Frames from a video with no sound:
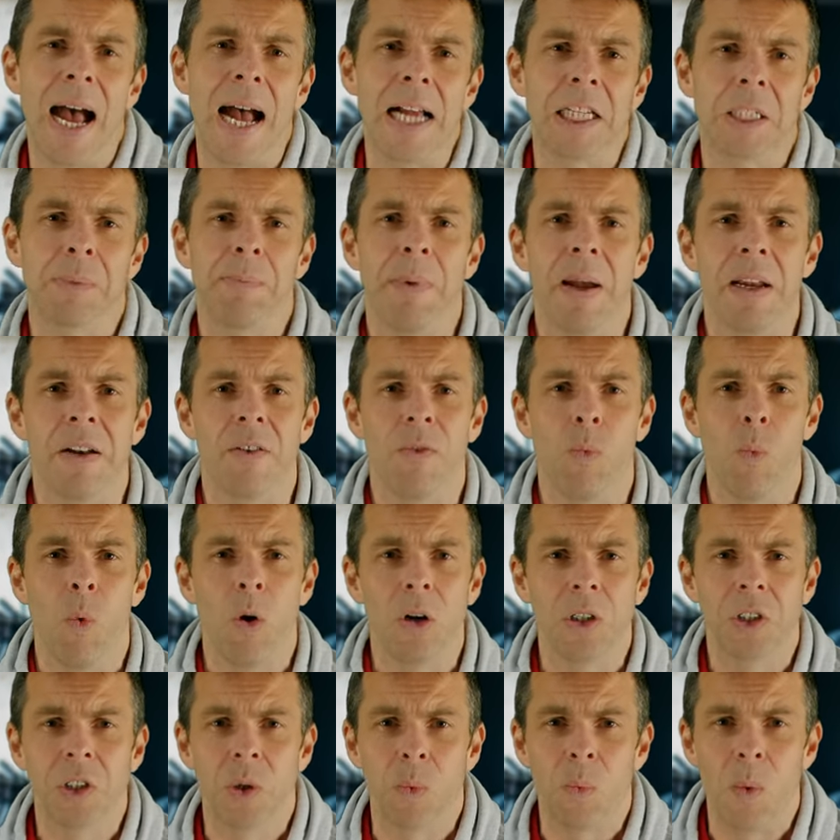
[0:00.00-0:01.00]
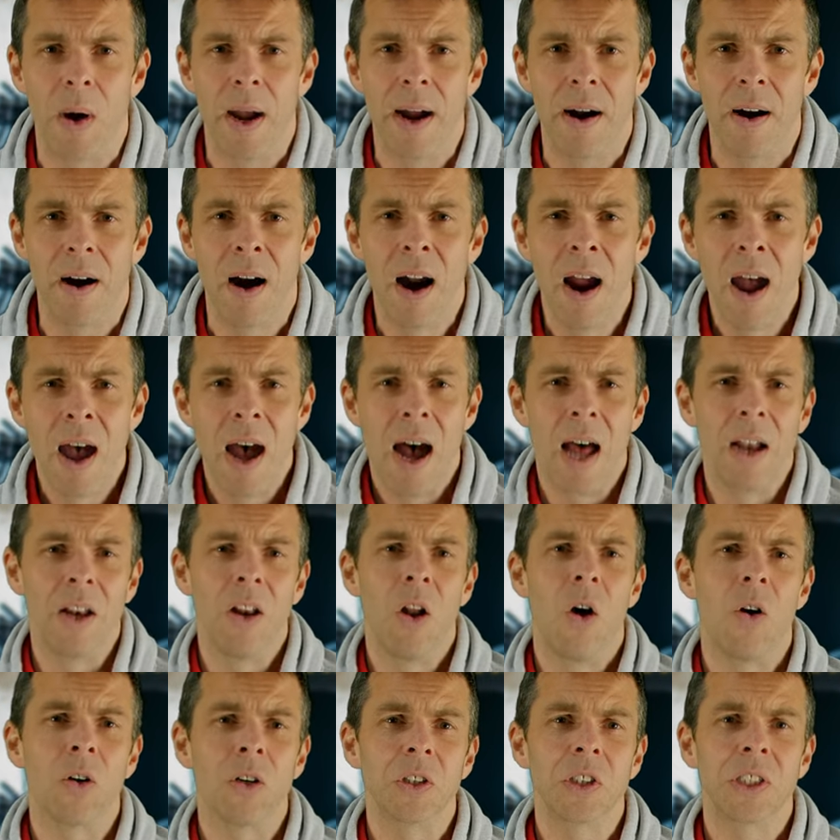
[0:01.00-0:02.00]
aspect of what to wear
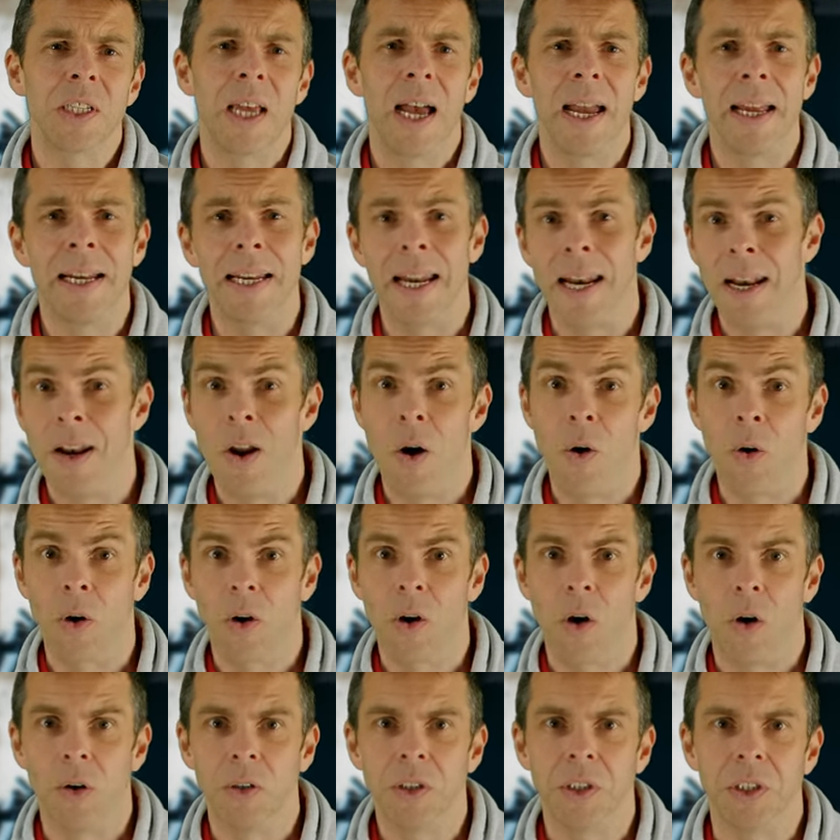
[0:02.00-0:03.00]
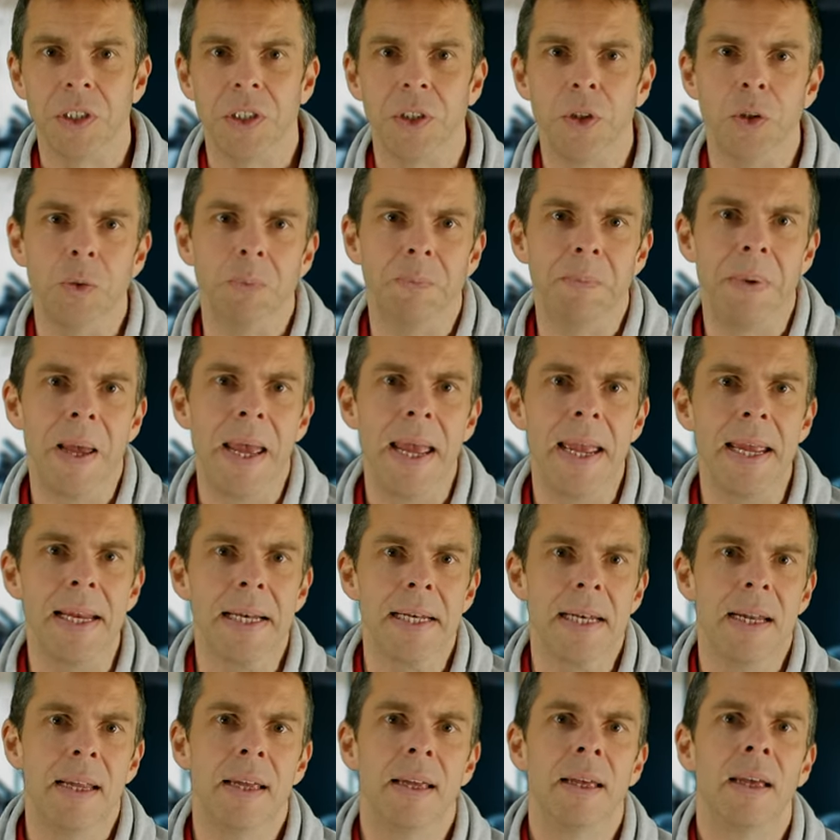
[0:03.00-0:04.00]
alongside not causing you
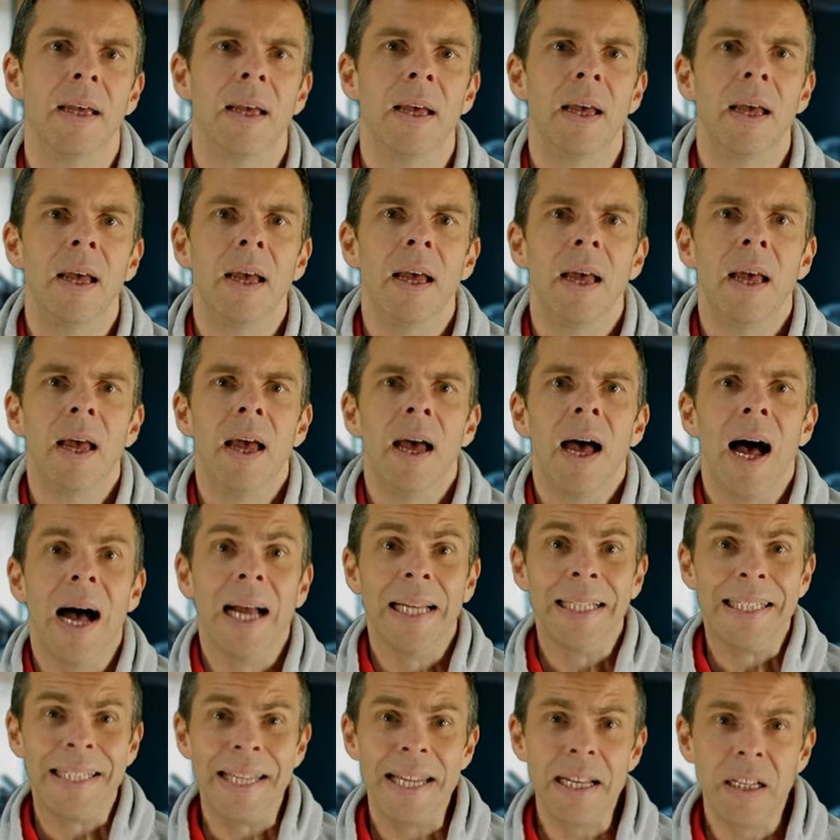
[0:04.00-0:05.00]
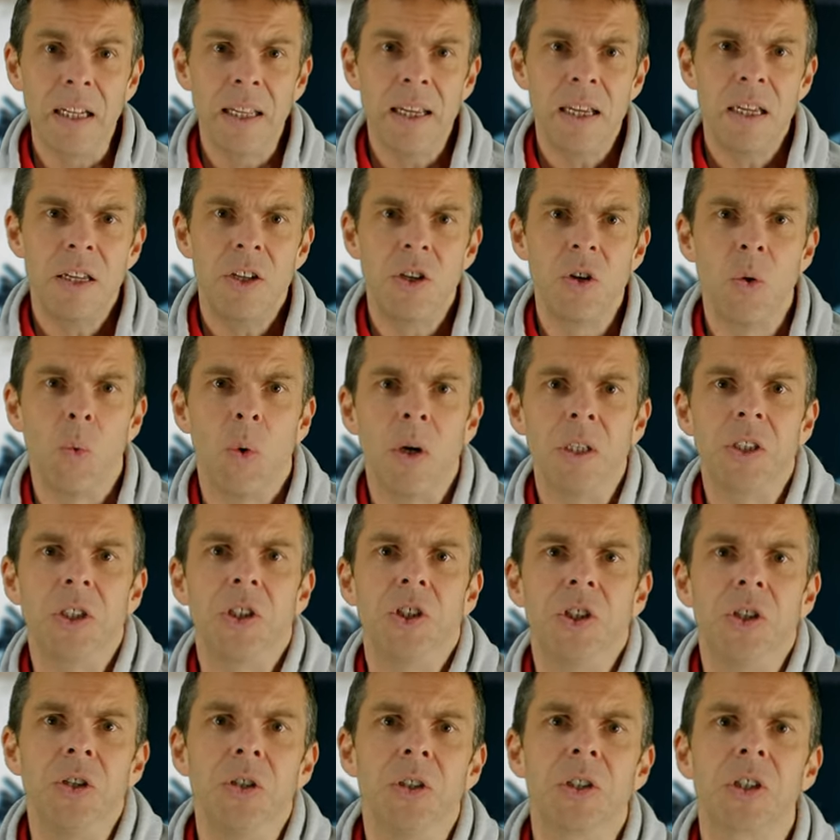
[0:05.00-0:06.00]
pain. Ideally, you want to
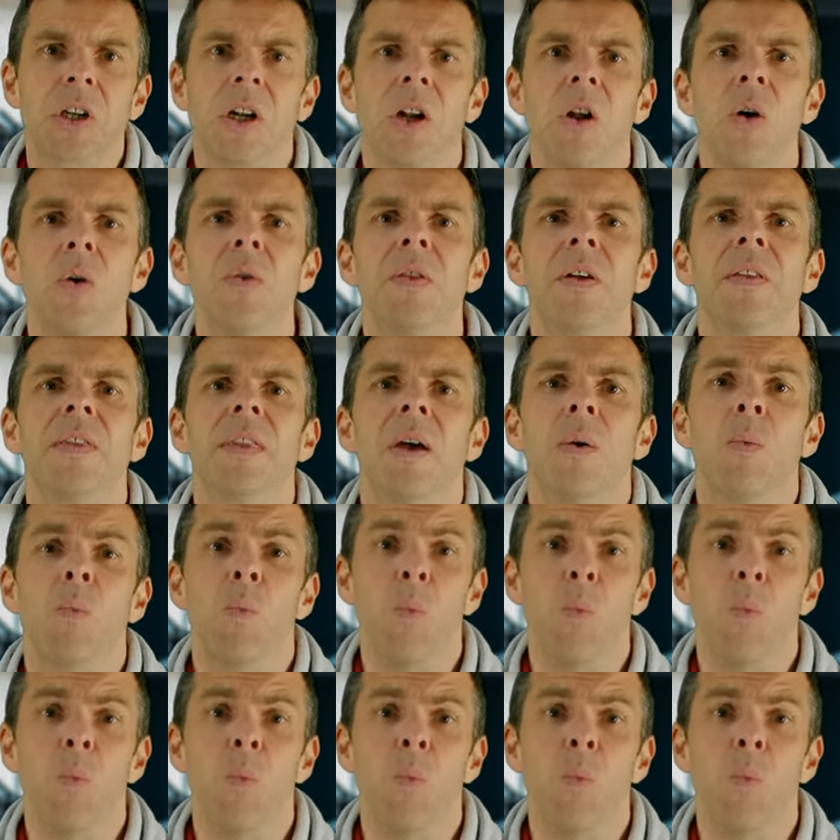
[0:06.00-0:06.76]
choose clothing that